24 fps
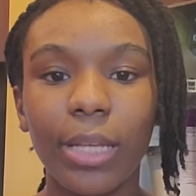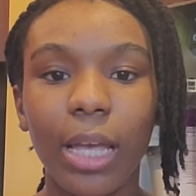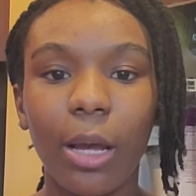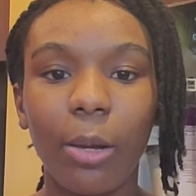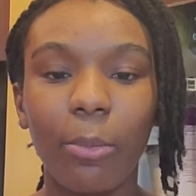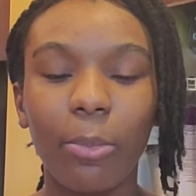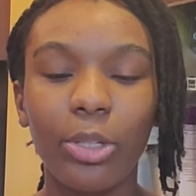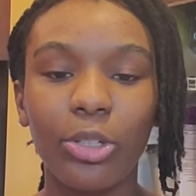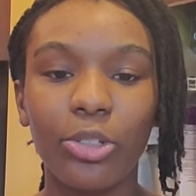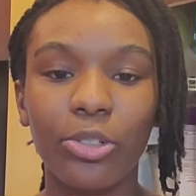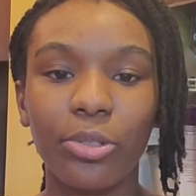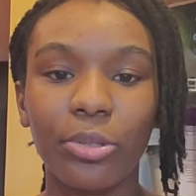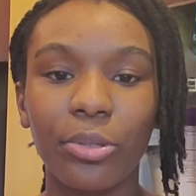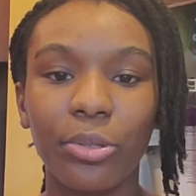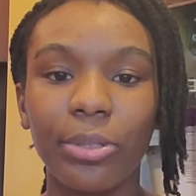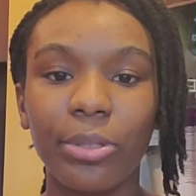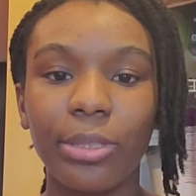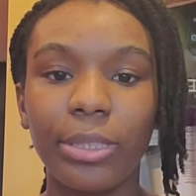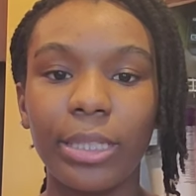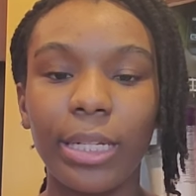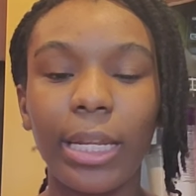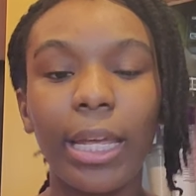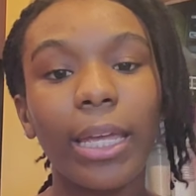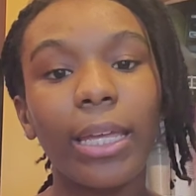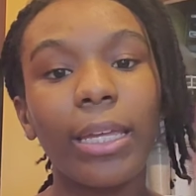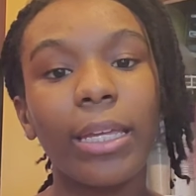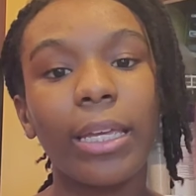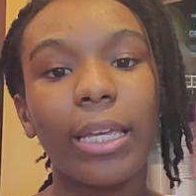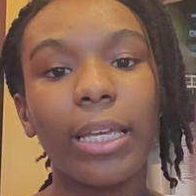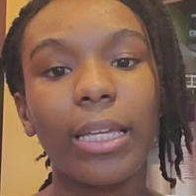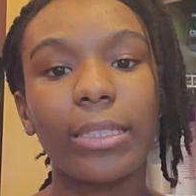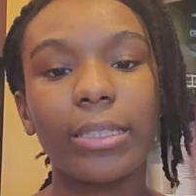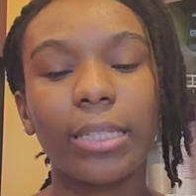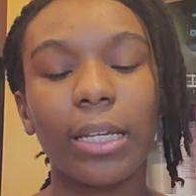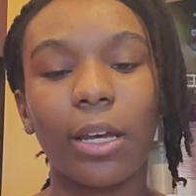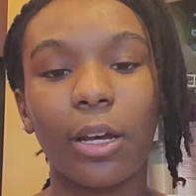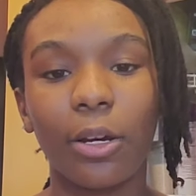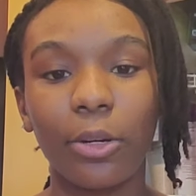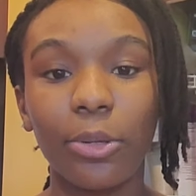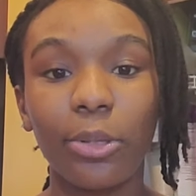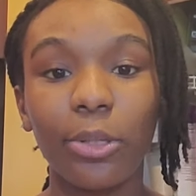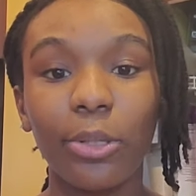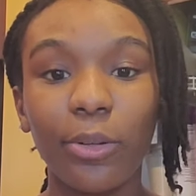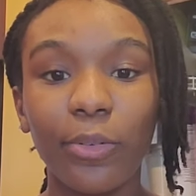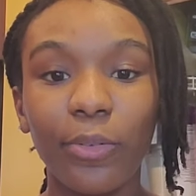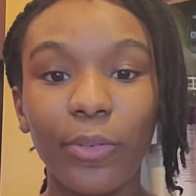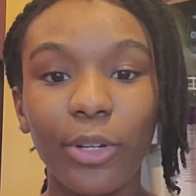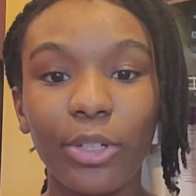I'll be showing you today is a
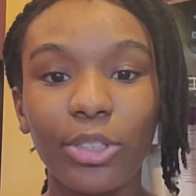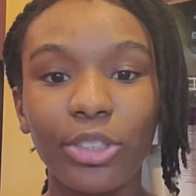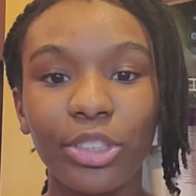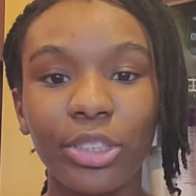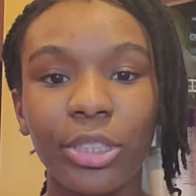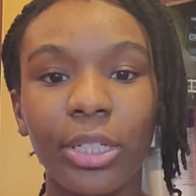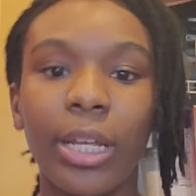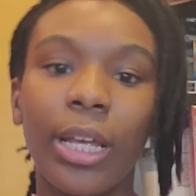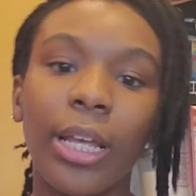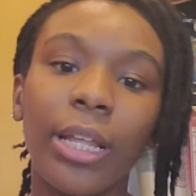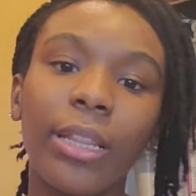healthier version